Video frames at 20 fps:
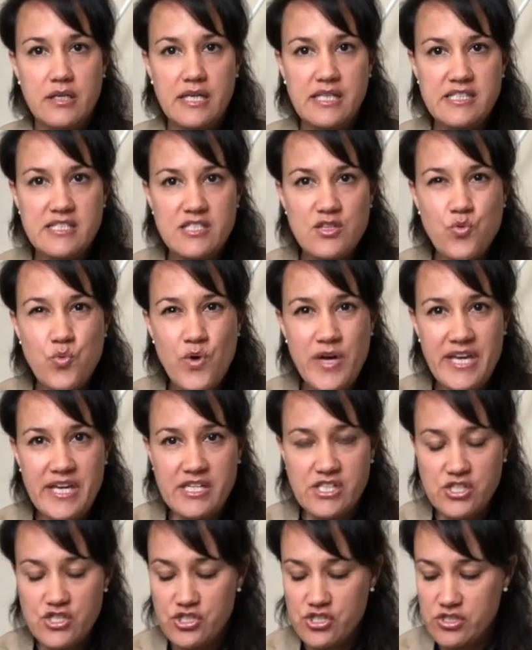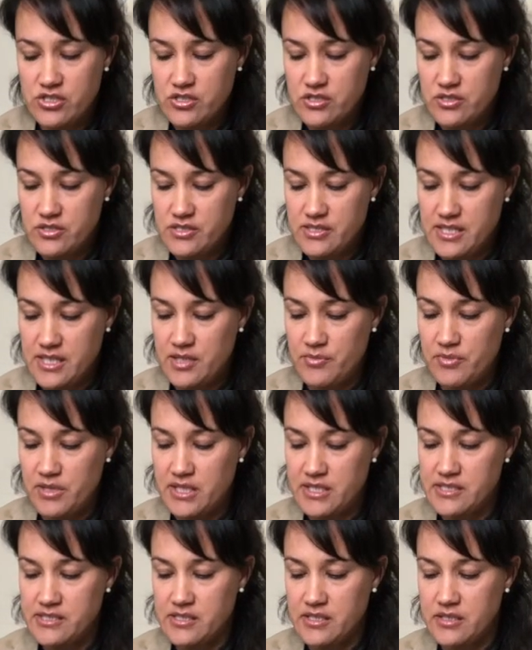It's the witch, said
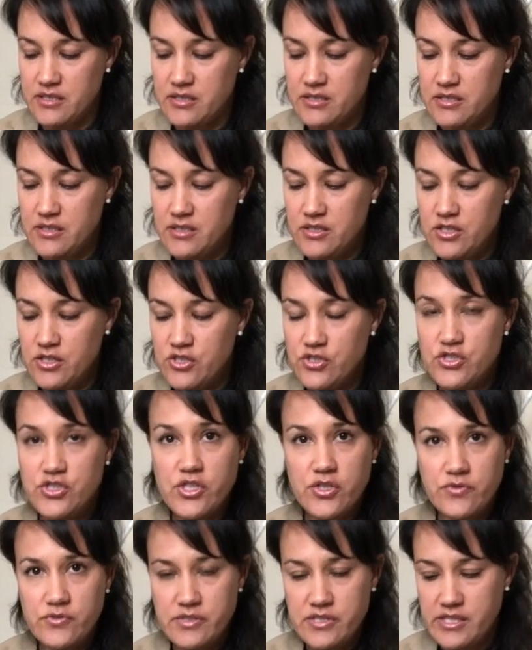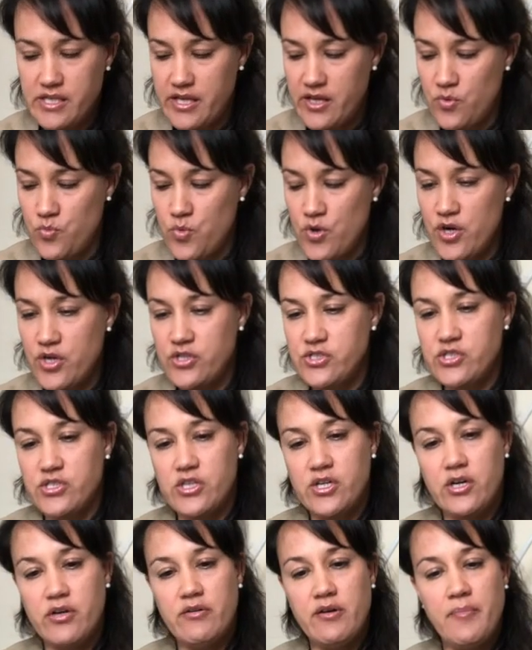Melissa. Don't say a word to
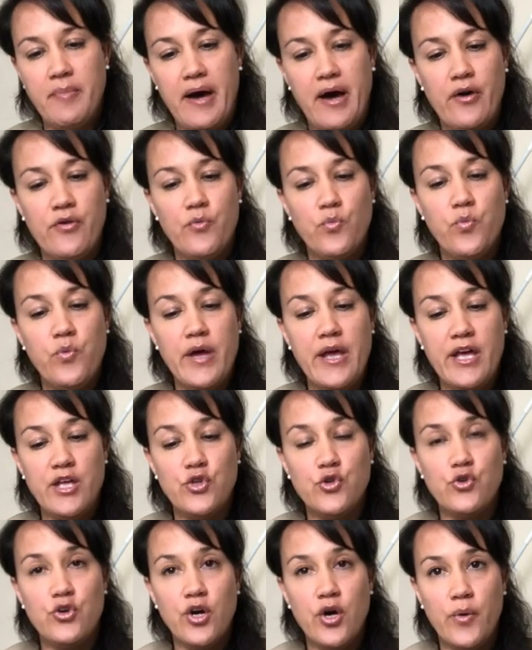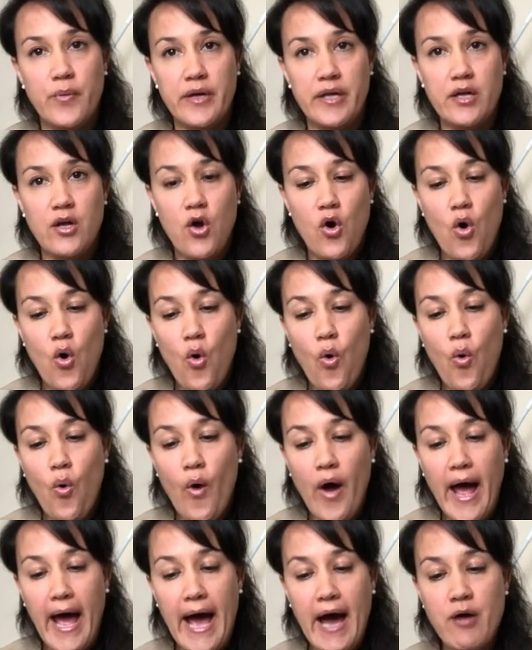her about where you're going
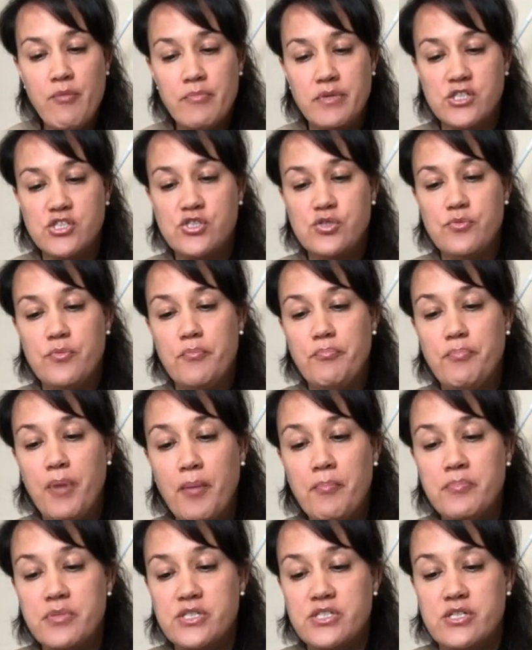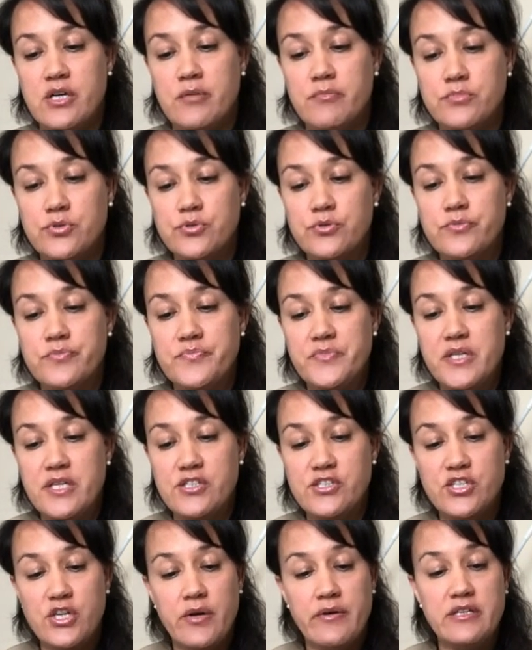or how much Bumbadumble
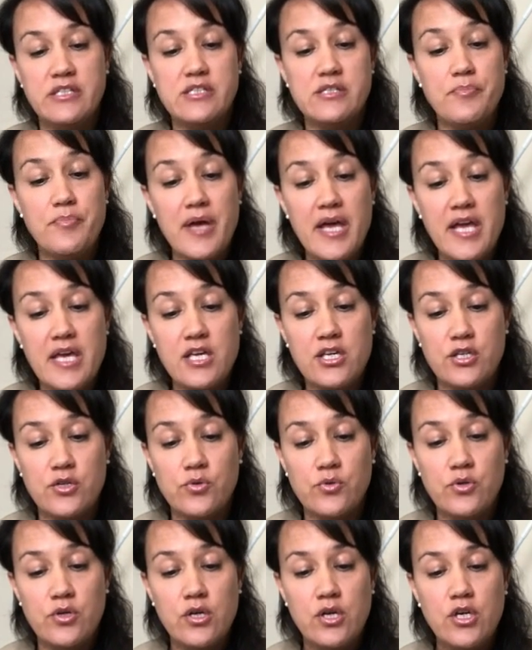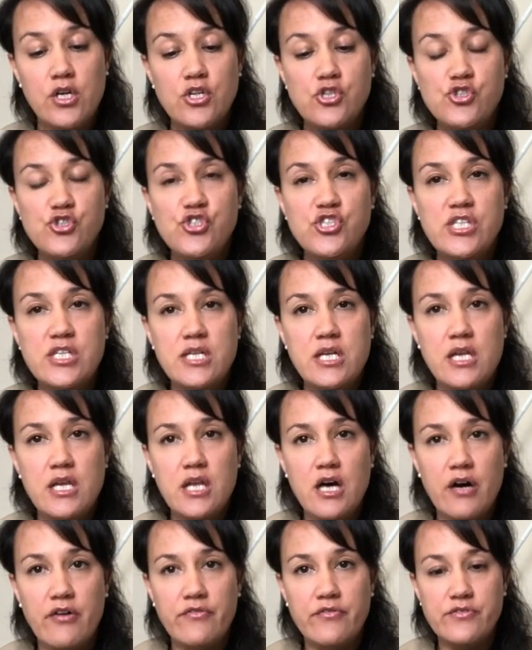is going to pay you. She
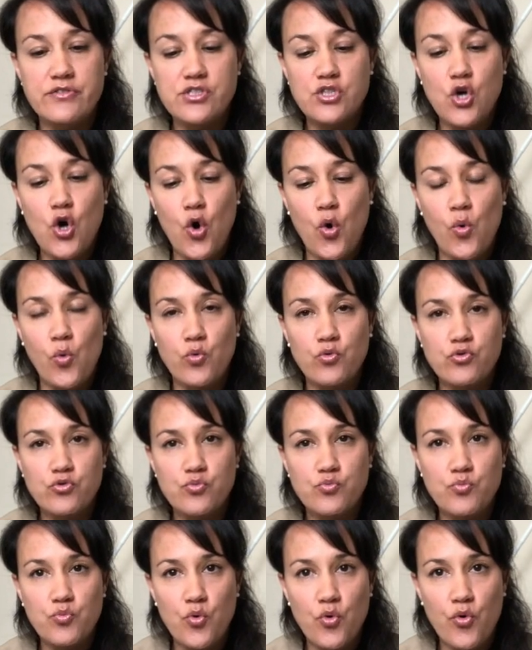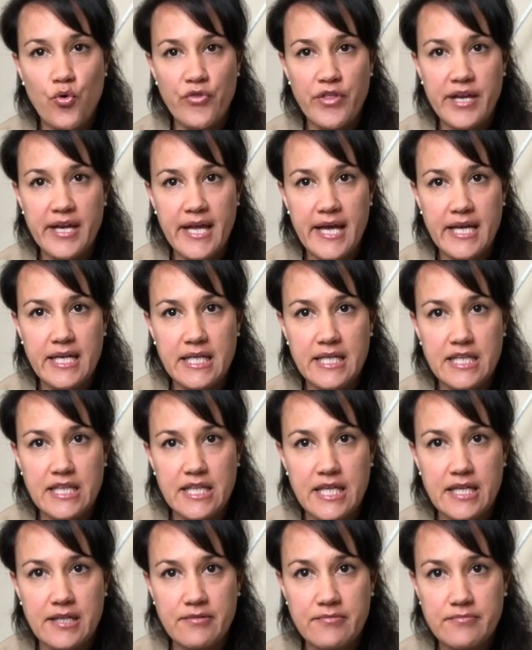loves gold more than
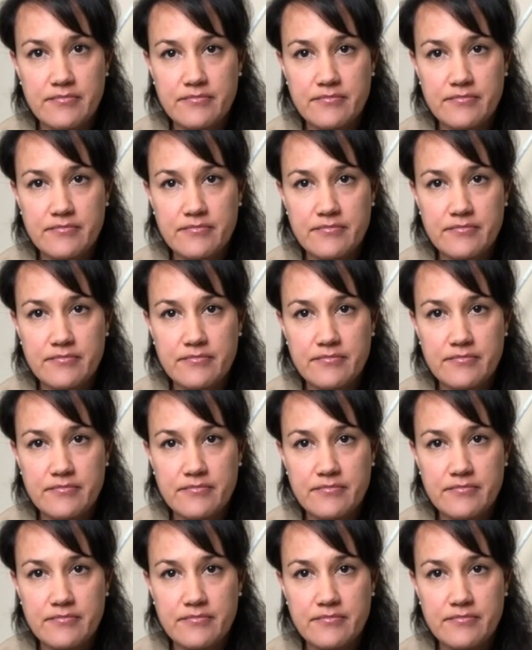anything.